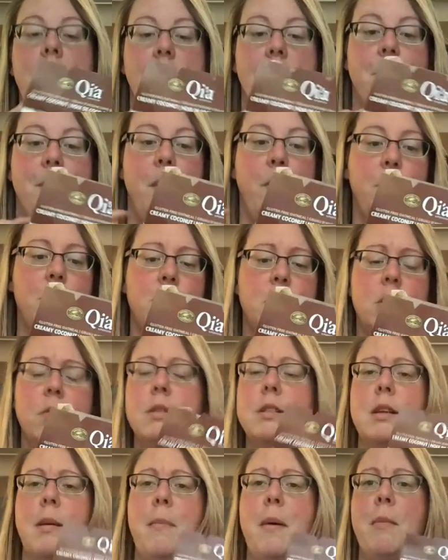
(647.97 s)
I wish there
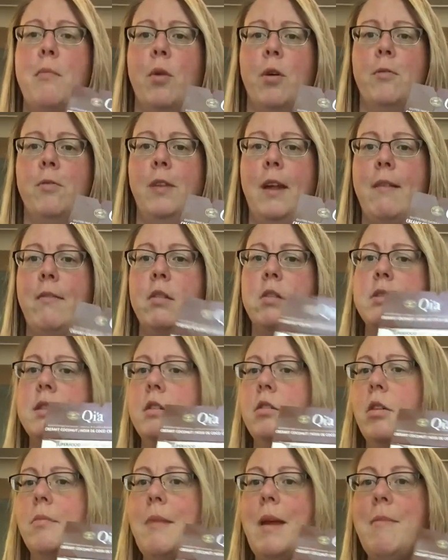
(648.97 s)
was a bit more flavors,
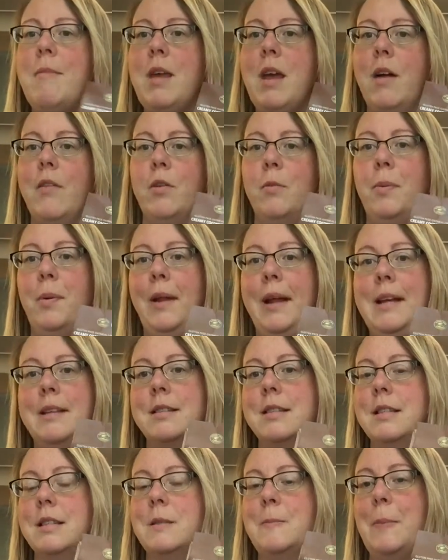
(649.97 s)
and there may be other
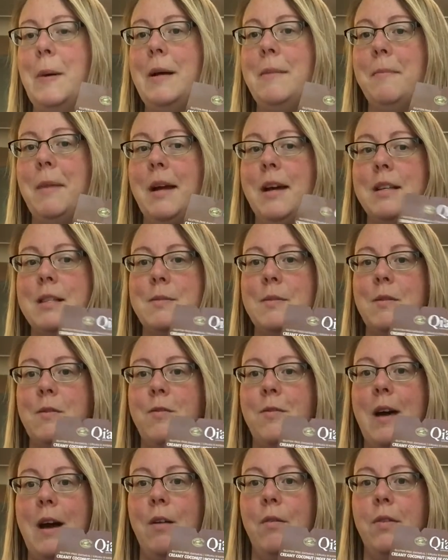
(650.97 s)
places, but my husband
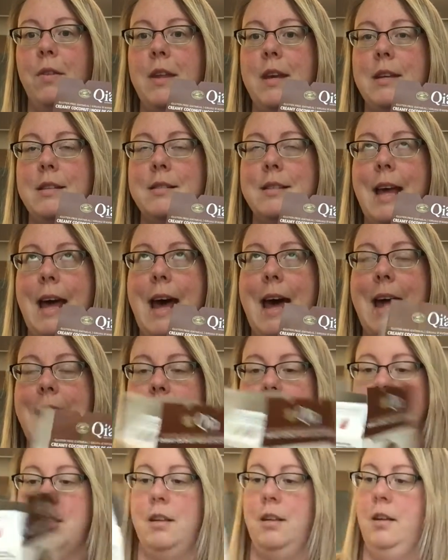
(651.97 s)
found this
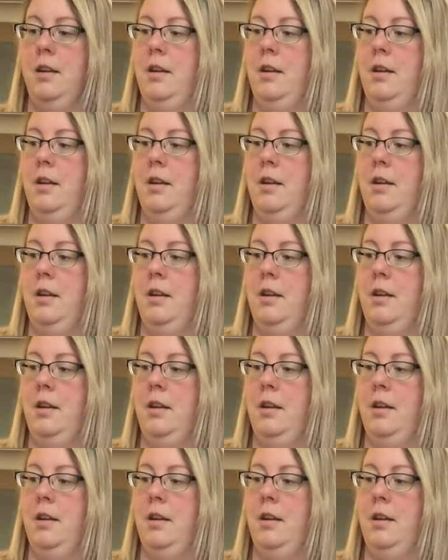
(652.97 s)
at,